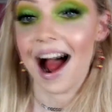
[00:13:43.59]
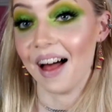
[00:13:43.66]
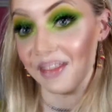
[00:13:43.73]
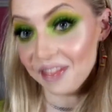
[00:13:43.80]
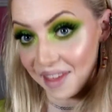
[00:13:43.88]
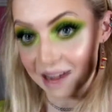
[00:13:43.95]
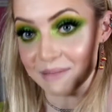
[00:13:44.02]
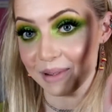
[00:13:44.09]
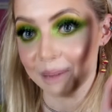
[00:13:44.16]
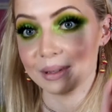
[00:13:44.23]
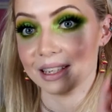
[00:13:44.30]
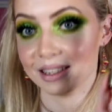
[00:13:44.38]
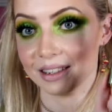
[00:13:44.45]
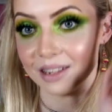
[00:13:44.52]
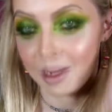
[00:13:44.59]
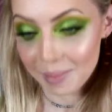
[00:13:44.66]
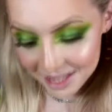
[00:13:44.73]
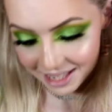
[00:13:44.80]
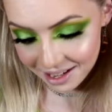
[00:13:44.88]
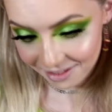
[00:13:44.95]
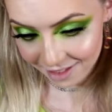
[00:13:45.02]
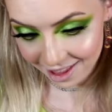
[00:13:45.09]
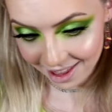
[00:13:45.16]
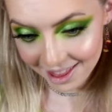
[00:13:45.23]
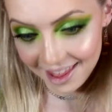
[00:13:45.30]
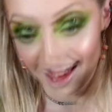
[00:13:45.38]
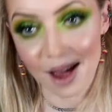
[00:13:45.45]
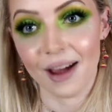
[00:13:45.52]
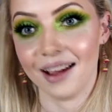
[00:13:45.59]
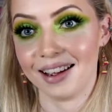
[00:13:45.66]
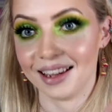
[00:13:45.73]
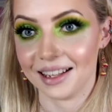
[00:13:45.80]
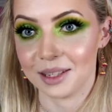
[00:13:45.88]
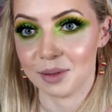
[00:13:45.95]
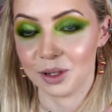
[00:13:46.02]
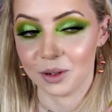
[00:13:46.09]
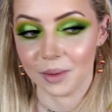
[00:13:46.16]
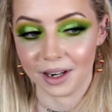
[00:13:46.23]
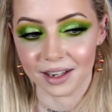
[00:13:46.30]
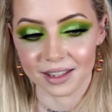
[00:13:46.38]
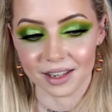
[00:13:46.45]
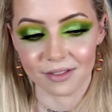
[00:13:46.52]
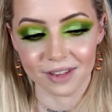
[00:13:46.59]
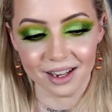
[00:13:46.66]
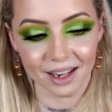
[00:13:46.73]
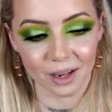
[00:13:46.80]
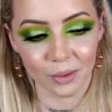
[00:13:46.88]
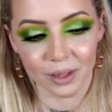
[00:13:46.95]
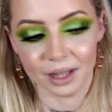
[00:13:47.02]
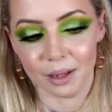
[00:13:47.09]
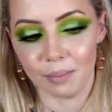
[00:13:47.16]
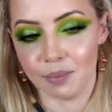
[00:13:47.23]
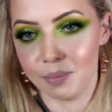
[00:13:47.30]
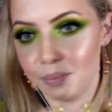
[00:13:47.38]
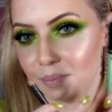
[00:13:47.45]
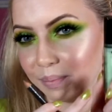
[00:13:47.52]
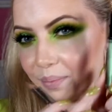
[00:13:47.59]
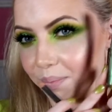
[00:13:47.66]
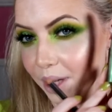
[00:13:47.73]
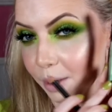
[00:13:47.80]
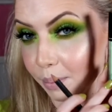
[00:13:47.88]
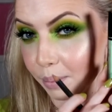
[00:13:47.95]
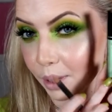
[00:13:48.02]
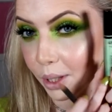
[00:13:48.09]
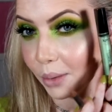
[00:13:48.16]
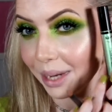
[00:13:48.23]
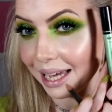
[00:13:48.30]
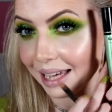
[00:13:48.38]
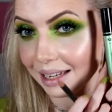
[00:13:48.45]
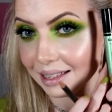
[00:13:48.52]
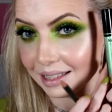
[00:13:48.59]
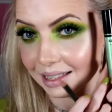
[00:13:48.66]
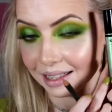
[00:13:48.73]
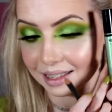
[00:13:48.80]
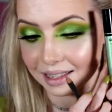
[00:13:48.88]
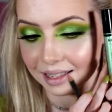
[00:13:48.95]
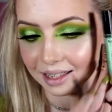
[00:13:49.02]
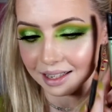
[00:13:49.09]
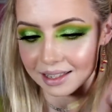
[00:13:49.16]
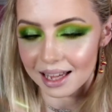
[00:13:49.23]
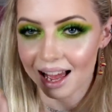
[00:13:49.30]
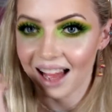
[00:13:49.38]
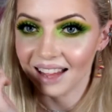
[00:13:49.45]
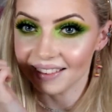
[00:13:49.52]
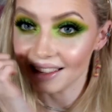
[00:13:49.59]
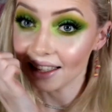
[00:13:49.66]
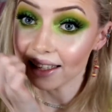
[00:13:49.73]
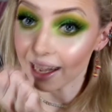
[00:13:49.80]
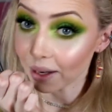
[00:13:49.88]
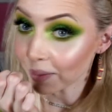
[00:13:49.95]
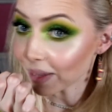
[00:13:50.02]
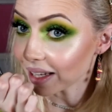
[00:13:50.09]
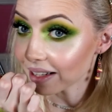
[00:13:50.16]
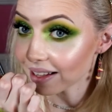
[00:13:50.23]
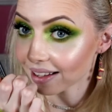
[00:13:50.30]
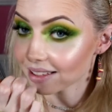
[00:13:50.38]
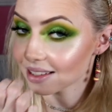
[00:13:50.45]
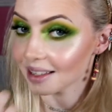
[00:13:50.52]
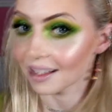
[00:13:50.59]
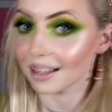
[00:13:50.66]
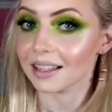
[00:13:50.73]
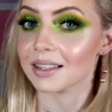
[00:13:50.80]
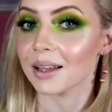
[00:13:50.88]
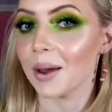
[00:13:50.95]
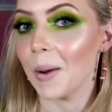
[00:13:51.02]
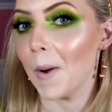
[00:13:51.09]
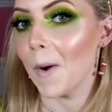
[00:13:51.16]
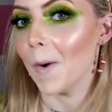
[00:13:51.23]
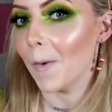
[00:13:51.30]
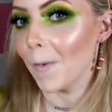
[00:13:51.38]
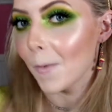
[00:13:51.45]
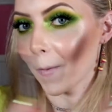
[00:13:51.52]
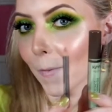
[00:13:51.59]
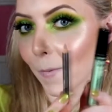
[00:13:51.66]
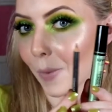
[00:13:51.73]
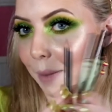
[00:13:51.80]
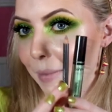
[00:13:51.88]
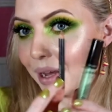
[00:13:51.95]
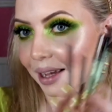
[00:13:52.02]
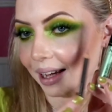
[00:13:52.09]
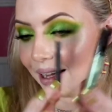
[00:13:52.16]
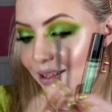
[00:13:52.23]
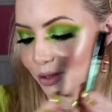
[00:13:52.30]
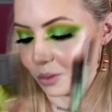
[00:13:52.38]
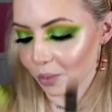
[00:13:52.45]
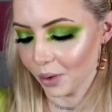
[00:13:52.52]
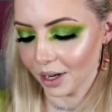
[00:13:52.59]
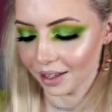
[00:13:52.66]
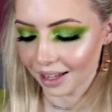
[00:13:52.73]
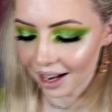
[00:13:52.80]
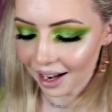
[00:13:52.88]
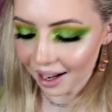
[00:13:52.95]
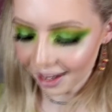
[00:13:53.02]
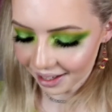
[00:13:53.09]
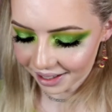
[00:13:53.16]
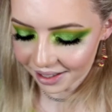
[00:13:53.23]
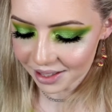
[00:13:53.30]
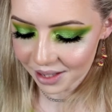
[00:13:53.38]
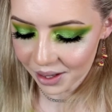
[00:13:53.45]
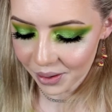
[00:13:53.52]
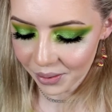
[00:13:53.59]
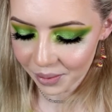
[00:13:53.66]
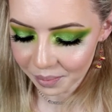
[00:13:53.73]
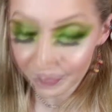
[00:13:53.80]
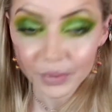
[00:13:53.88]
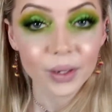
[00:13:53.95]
and then pop this on top and see if that gets me somewhere because I feel like with the blue hint that's in this and the yellow hint that's in this we might get somewhere that I like so